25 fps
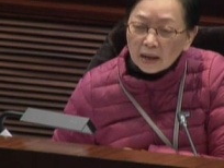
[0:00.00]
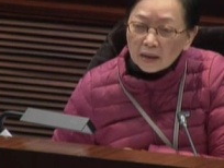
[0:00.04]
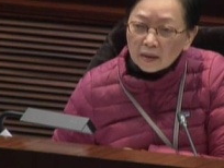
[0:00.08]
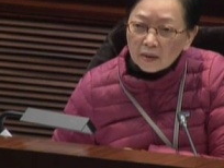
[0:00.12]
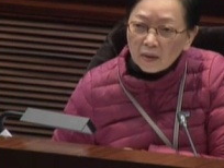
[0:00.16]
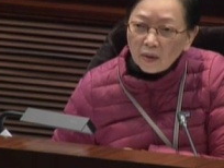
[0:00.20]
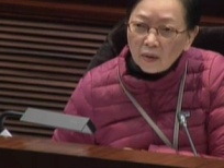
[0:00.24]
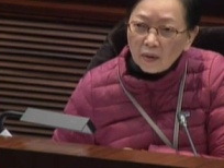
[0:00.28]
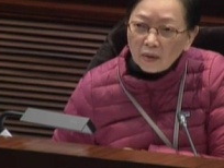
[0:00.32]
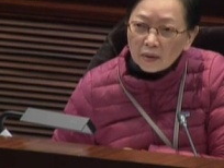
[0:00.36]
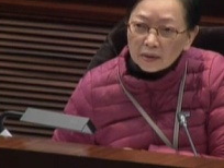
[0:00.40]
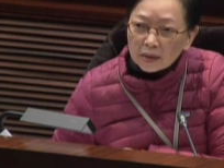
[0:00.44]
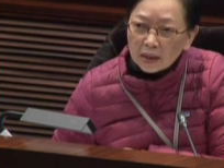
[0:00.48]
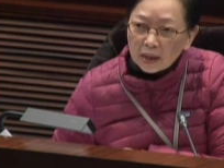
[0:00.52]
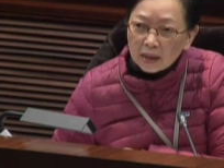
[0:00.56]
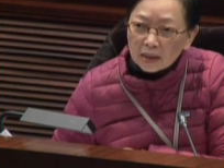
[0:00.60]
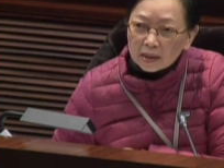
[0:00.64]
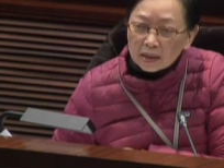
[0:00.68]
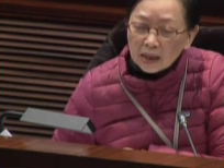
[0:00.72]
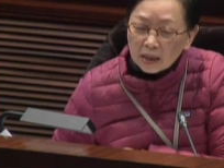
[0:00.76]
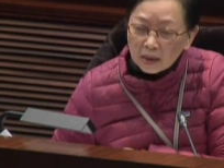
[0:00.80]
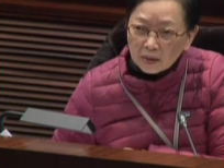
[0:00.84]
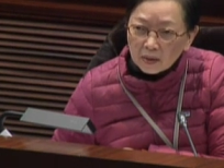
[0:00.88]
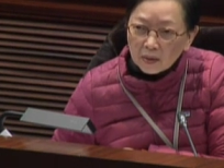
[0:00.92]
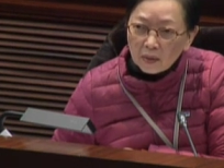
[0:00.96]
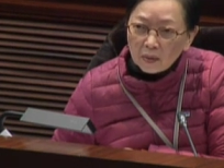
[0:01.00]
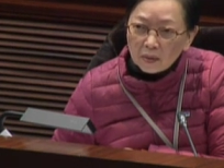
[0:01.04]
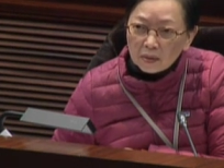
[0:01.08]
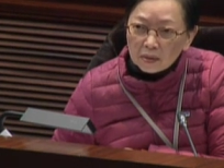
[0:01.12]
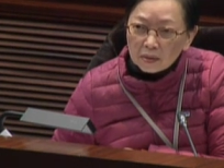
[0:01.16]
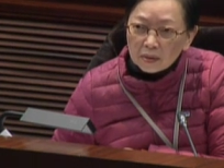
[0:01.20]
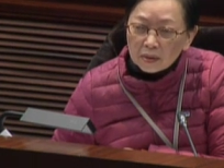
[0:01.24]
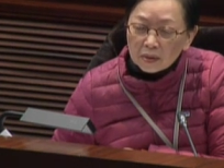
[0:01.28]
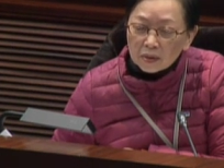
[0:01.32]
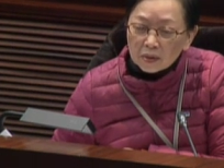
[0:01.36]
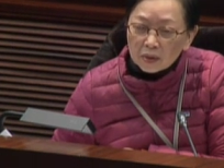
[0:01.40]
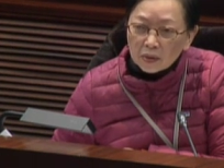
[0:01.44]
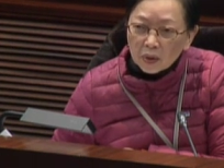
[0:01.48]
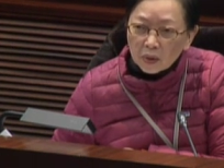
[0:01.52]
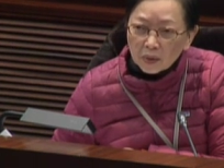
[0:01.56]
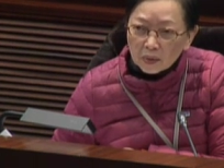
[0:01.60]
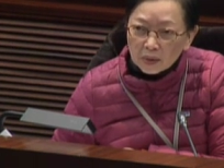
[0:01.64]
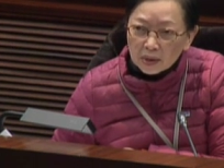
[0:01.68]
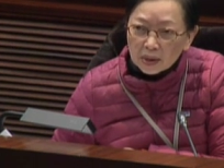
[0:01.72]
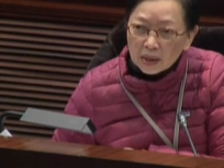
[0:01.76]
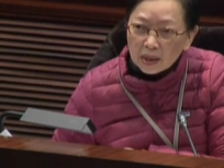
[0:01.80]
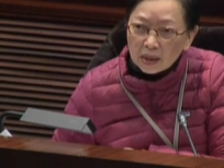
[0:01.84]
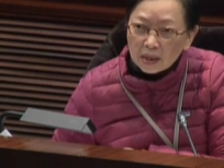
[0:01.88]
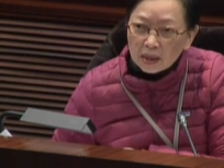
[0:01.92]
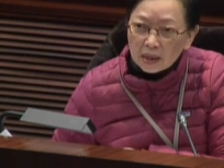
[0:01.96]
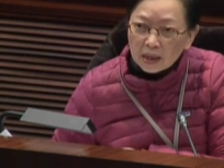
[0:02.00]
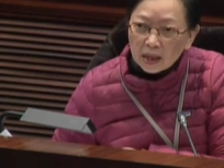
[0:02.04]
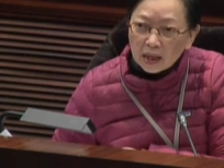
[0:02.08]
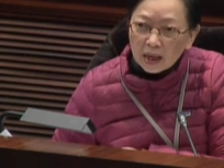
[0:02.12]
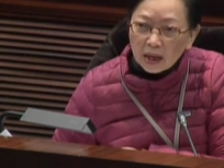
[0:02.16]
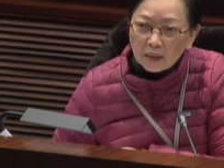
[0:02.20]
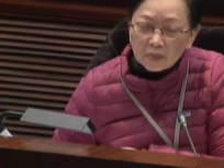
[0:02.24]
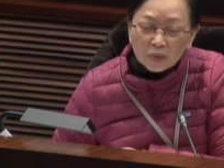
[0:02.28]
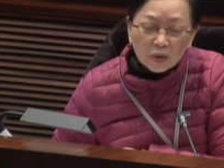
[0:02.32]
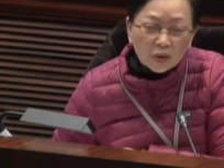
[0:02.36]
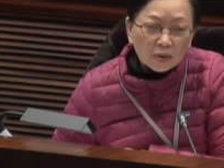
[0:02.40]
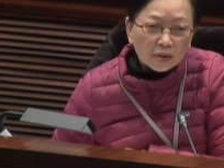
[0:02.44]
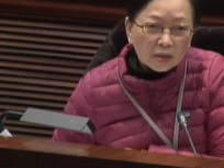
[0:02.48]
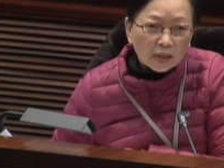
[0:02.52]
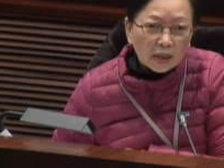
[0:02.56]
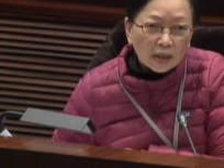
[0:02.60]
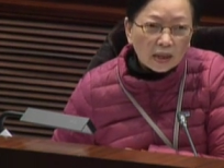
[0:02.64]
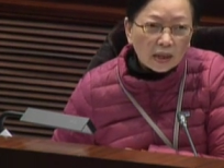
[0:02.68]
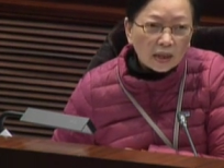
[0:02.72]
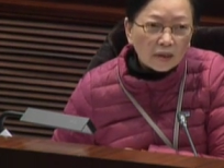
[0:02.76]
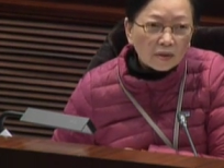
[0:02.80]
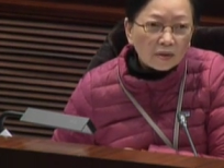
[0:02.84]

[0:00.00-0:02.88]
CBS building schemes?